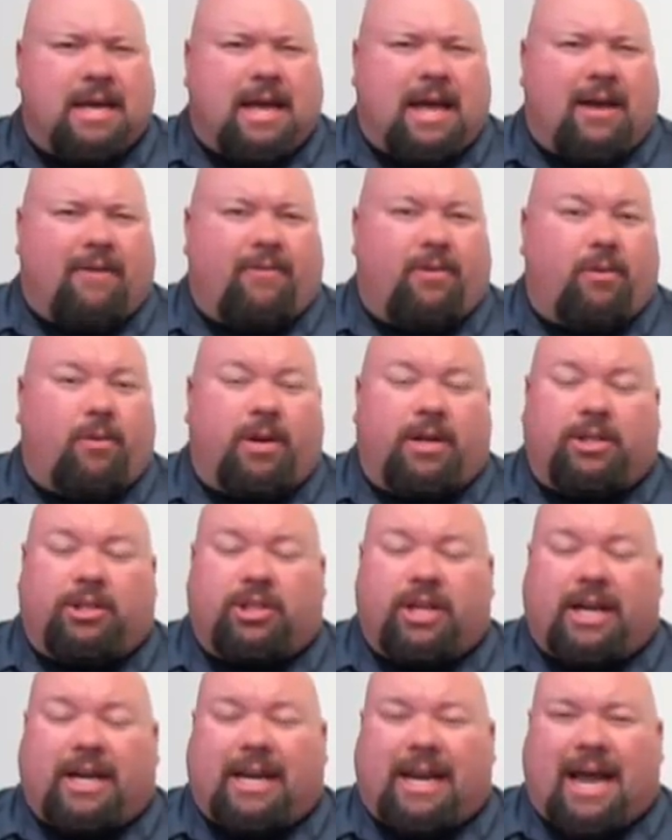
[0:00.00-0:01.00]
If you want to
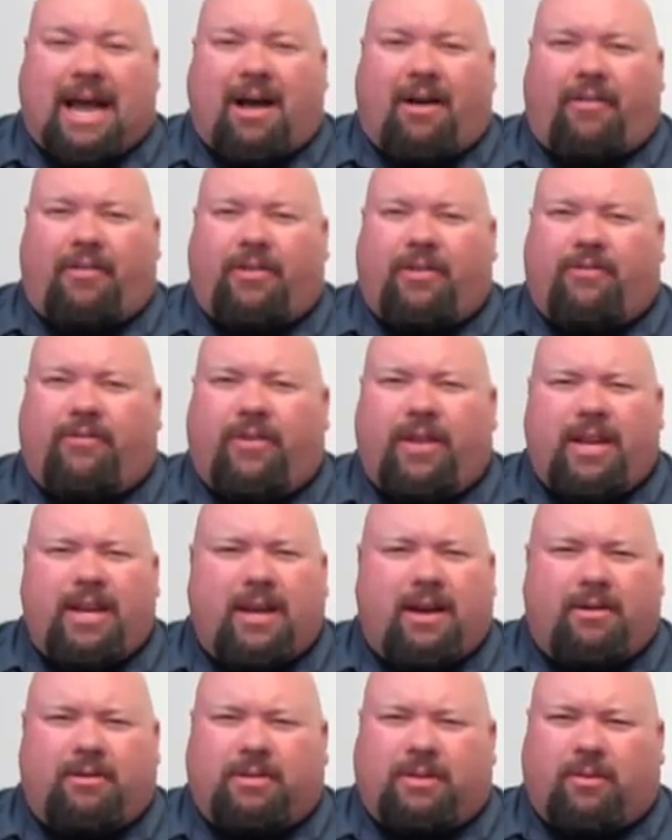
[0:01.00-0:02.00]
check it out, the
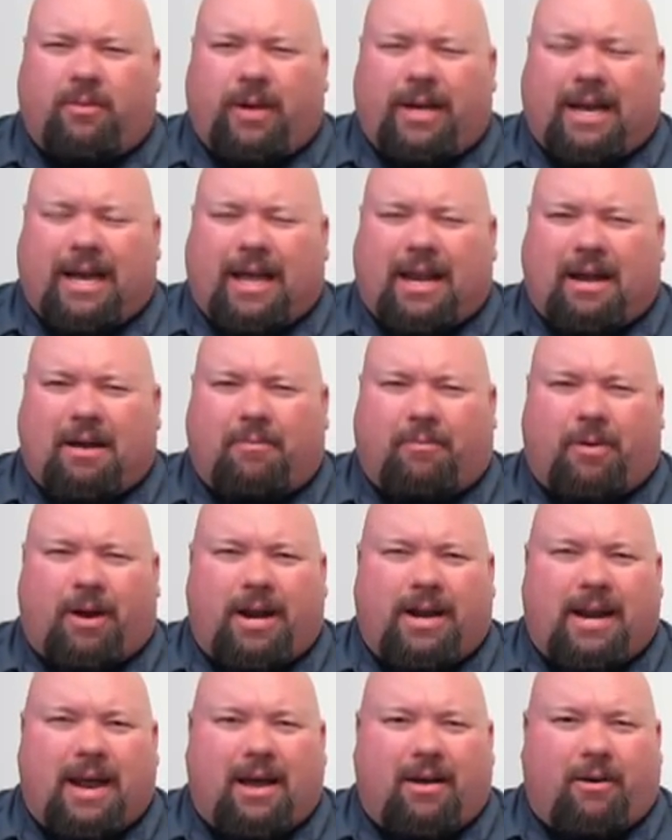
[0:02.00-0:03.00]
videos that we got up
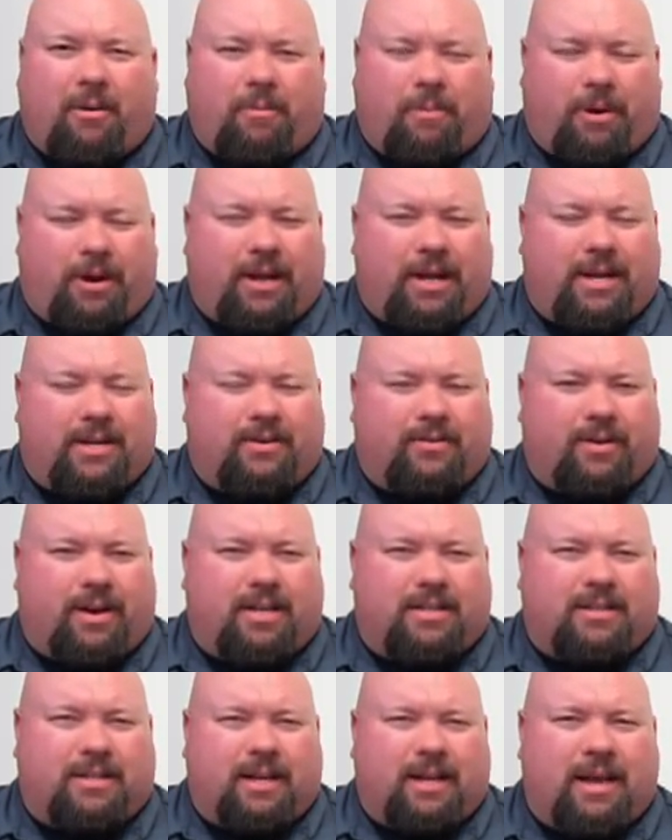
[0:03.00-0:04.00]
right now are pretty
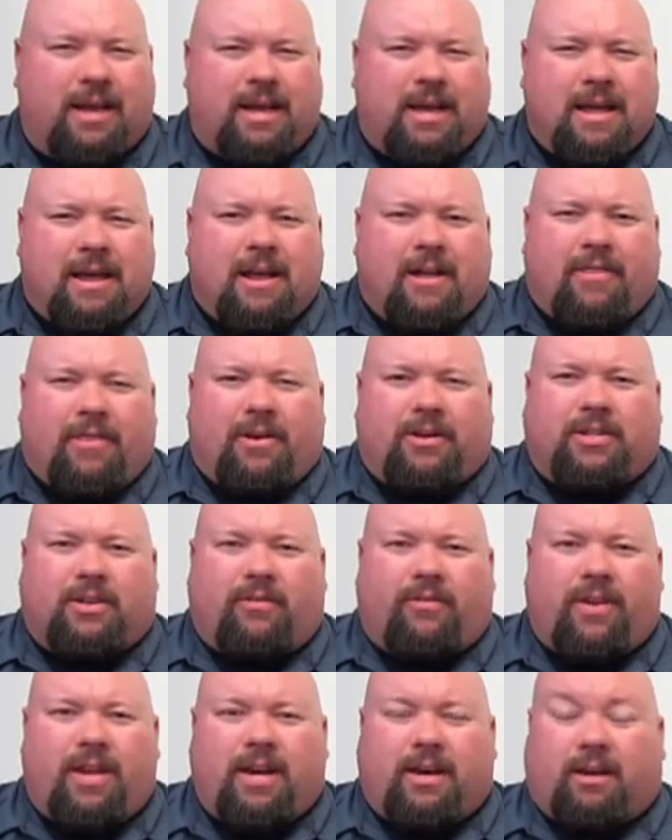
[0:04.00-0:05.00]
interesting. There's a
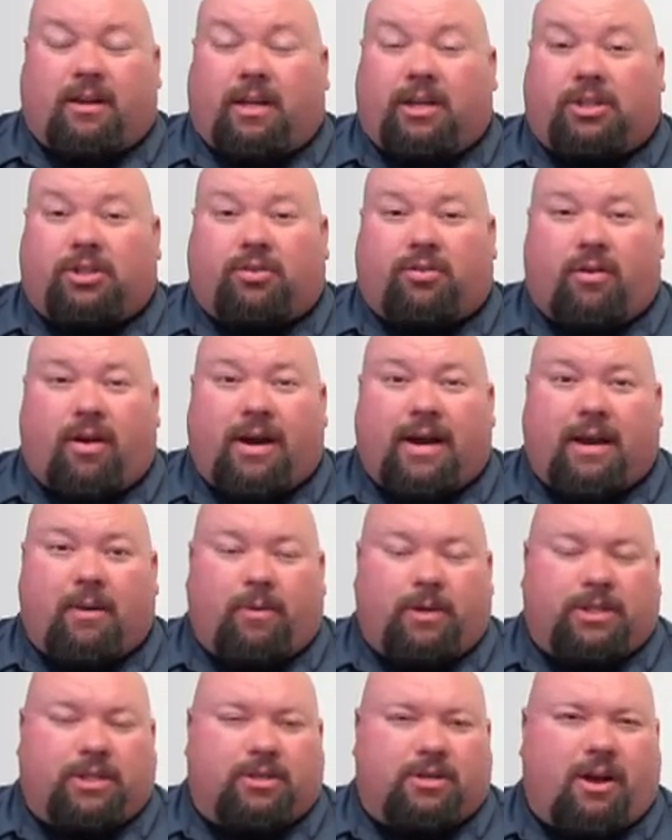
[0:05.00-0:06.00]
vehicle, a Truggy,
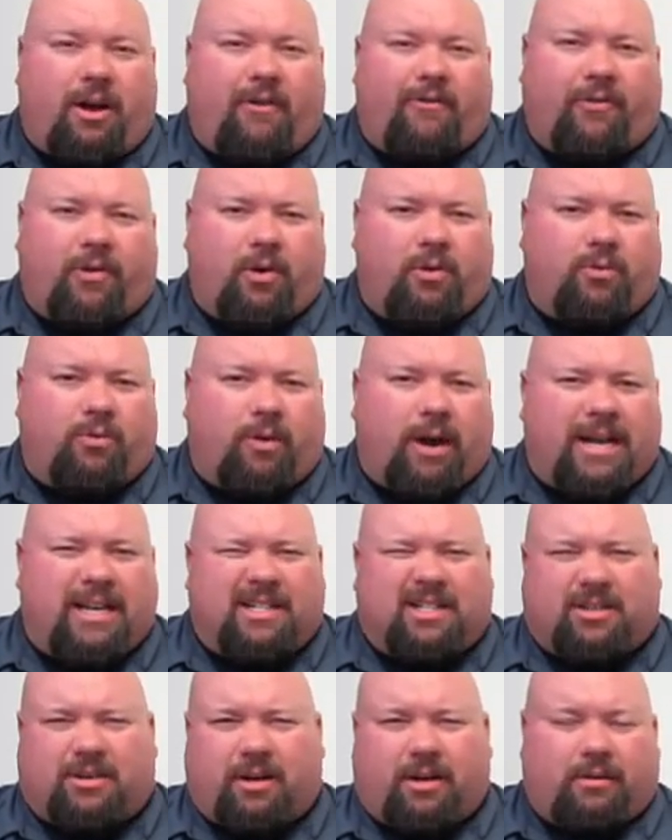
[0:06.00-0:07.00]
which is an off-road
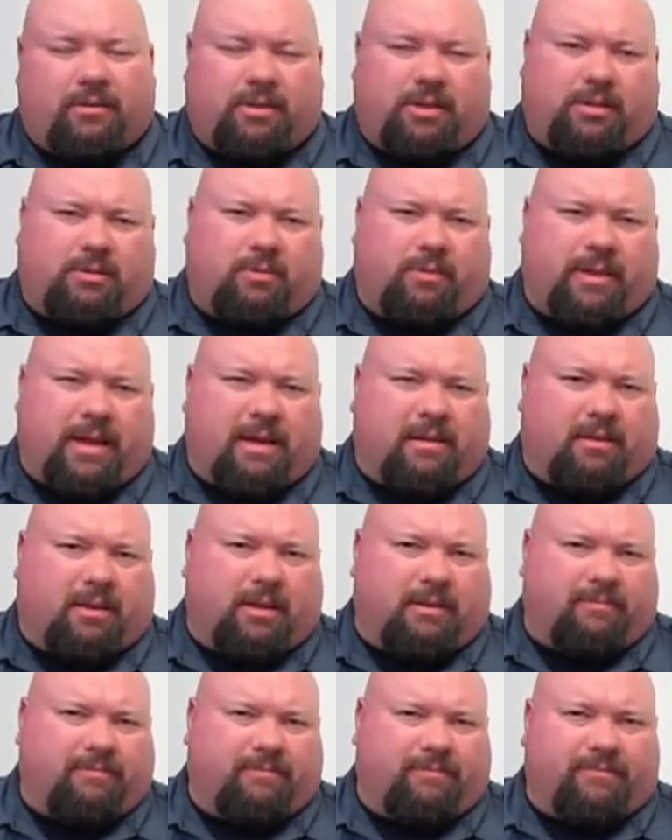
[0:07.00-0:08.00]
race truck, just without
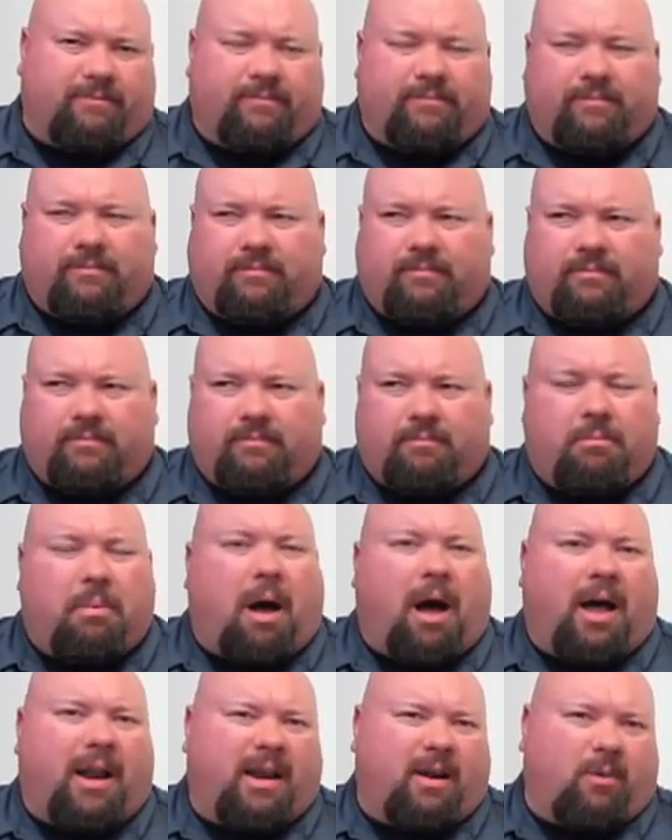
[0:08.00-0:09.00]
the
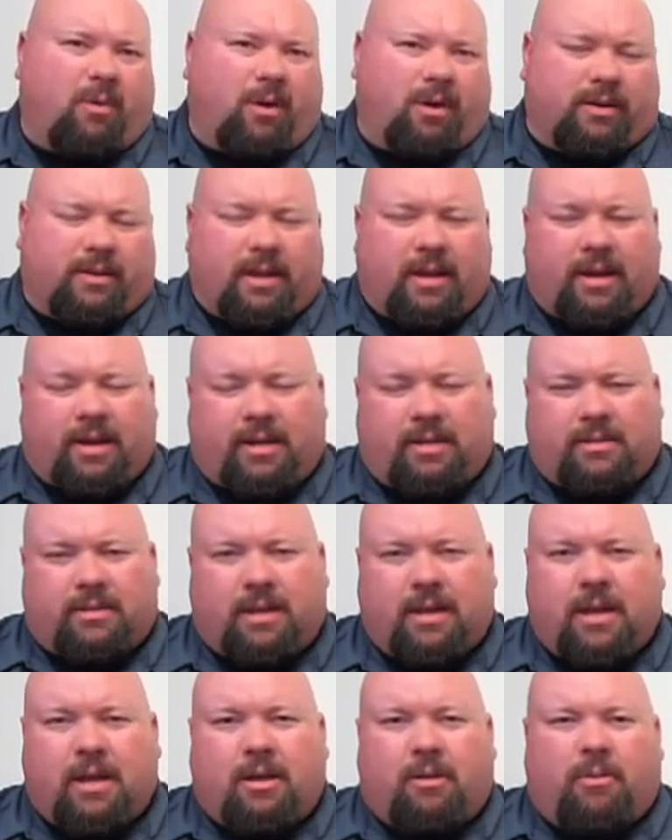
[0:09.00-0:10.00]
body work, that is.
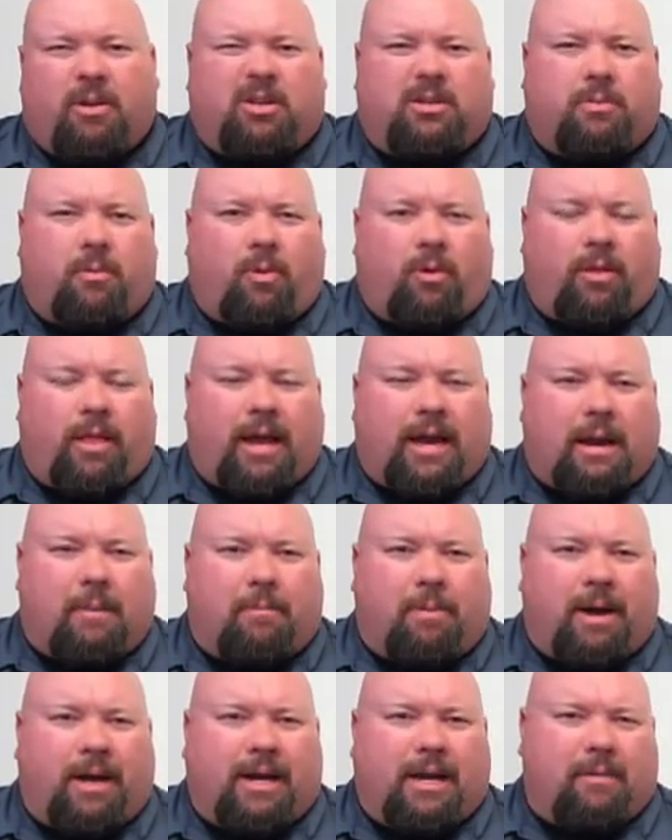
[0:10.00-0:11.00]
Looks more like a
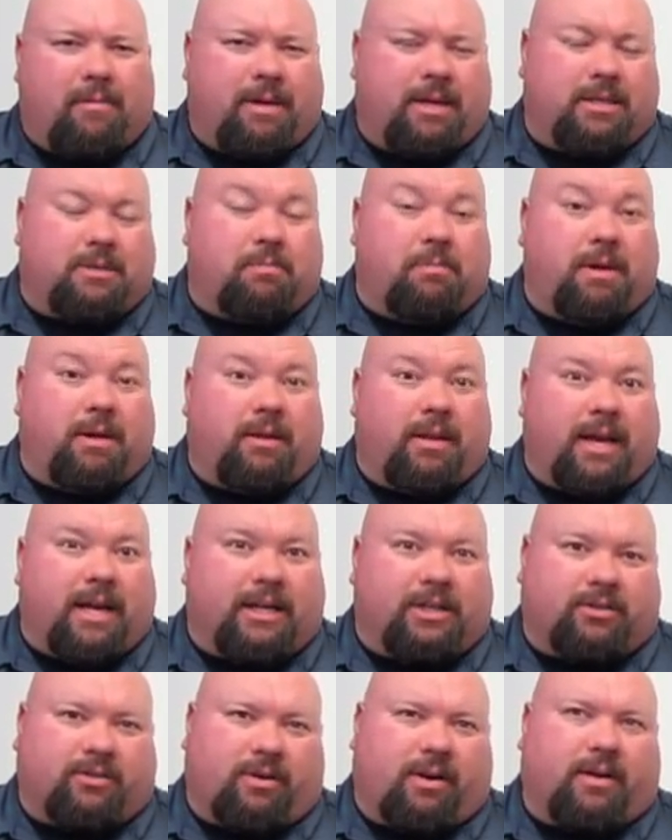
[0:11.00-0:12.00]
buggy, but it's built like
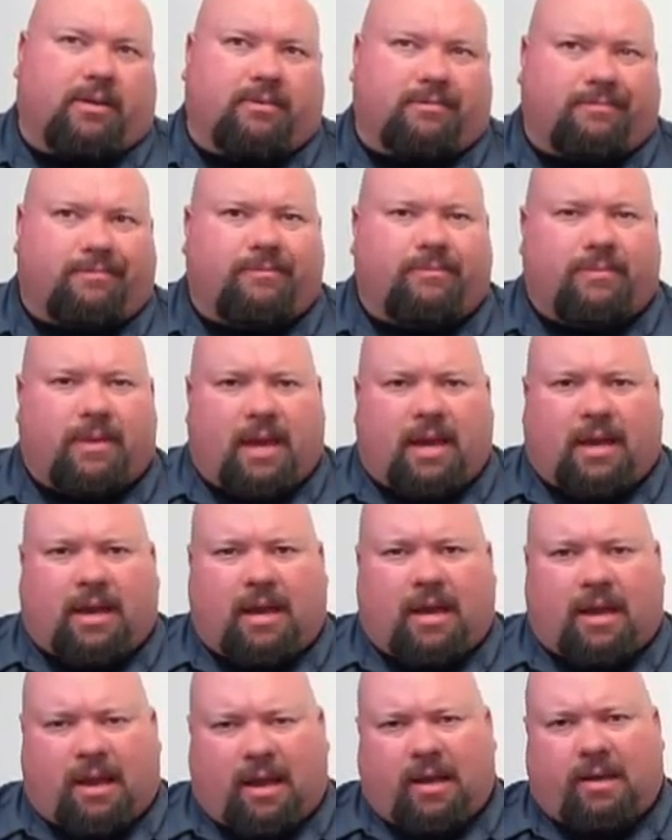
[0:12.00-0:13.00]
a truck,
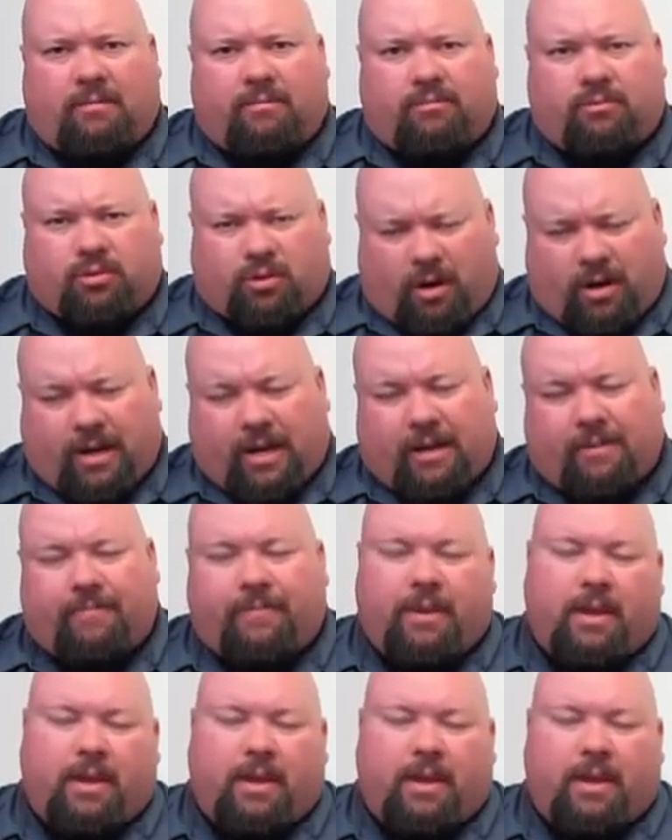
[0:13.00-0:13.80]
a.k.a. Truggy.